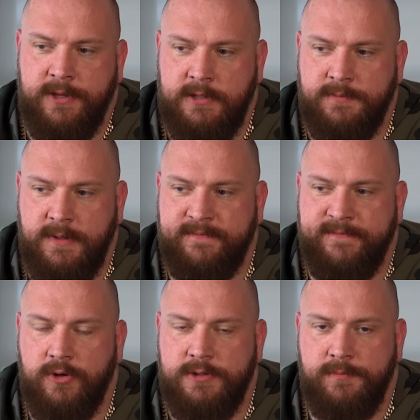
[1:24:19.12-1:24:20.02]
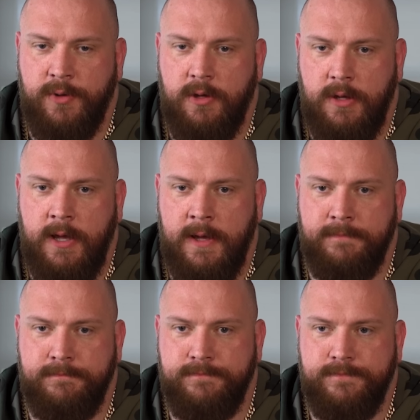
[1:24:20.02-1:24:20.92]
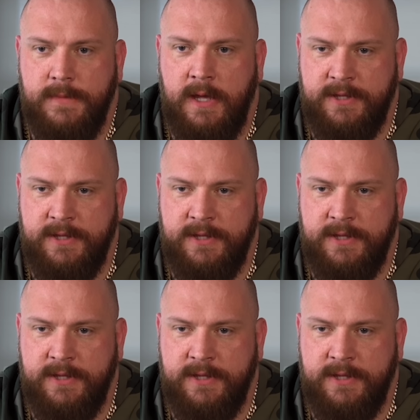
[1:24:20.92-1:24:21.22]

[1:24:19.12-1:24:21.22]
think they'd be fucked, but I